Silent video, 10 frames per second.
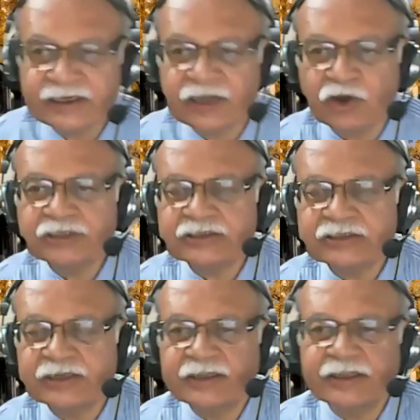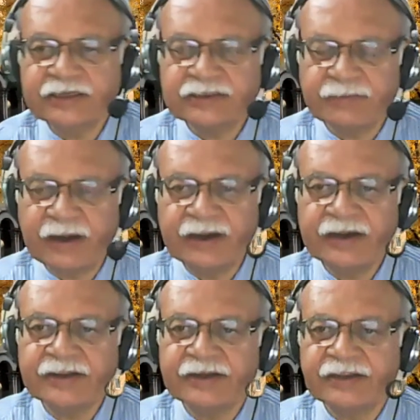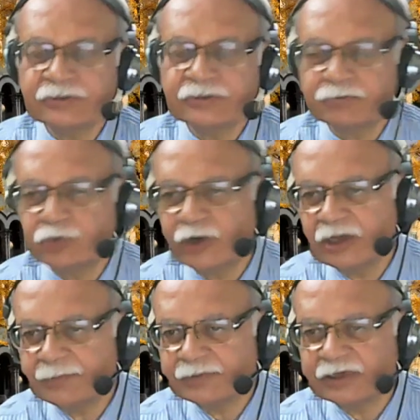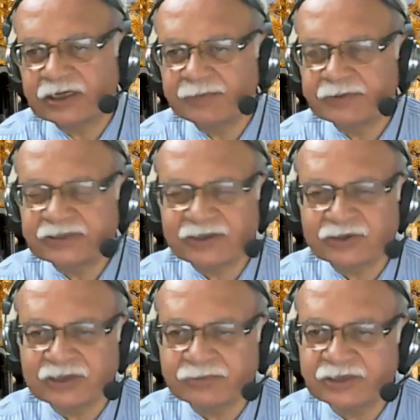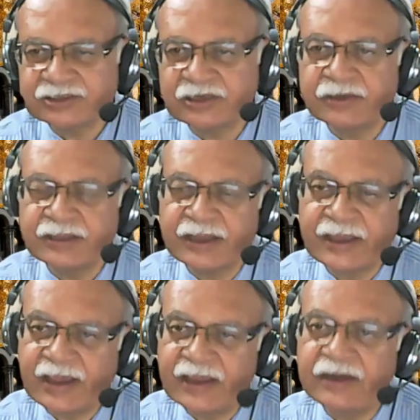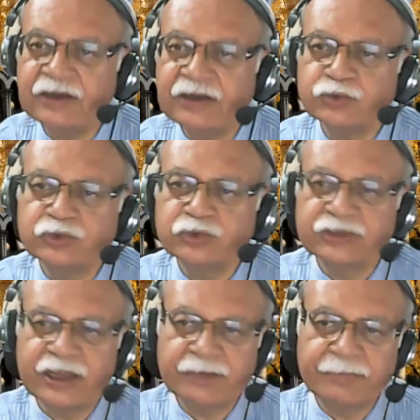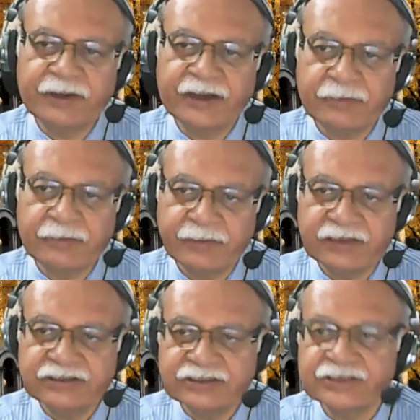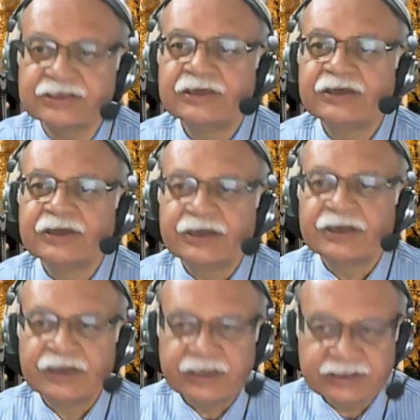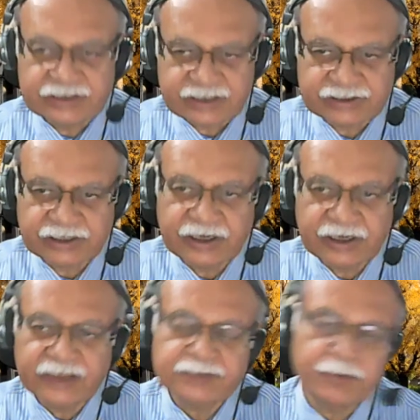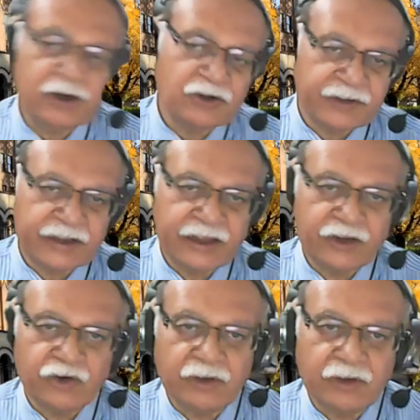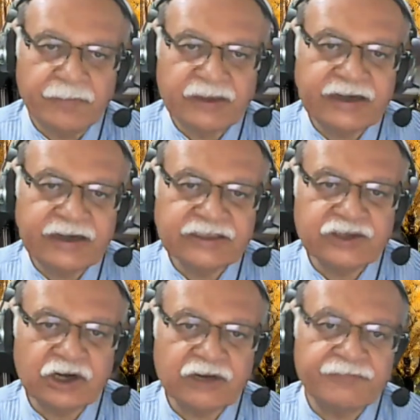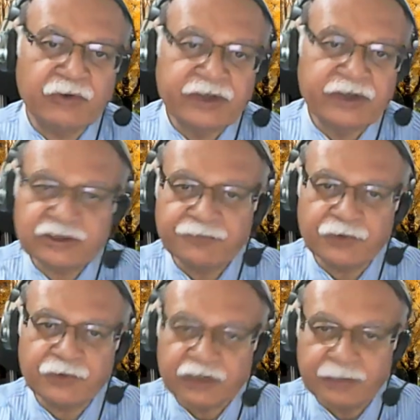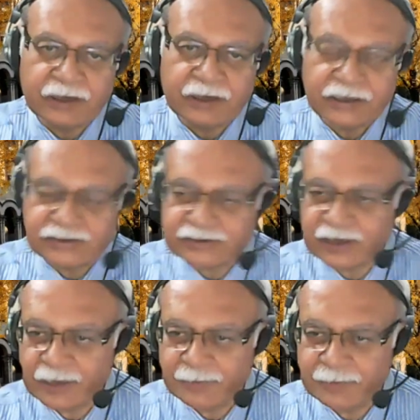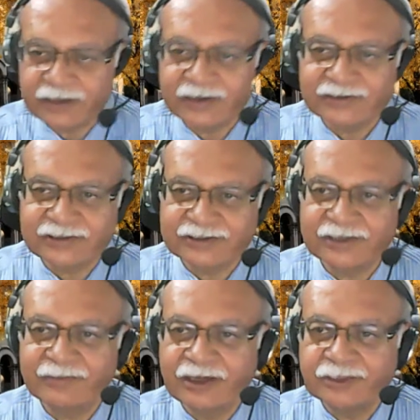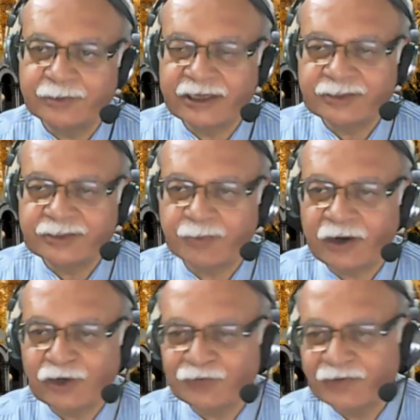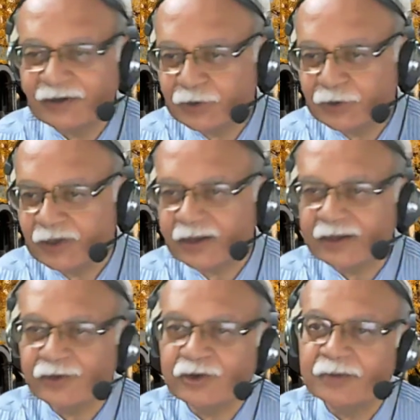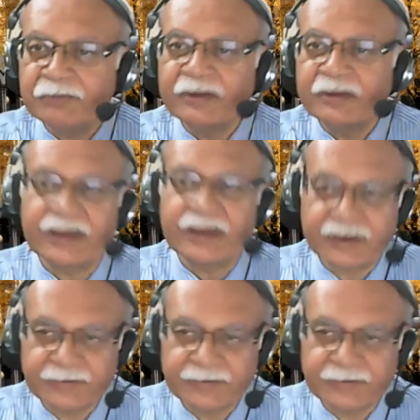colleges, I think there is a mandate that there's some 20-30% or some such number, they can use NPTEL-based instruction as part of their curriculum. But that is not a foundation for the MTech in construction management. That's part of the regular curriculum in BTech.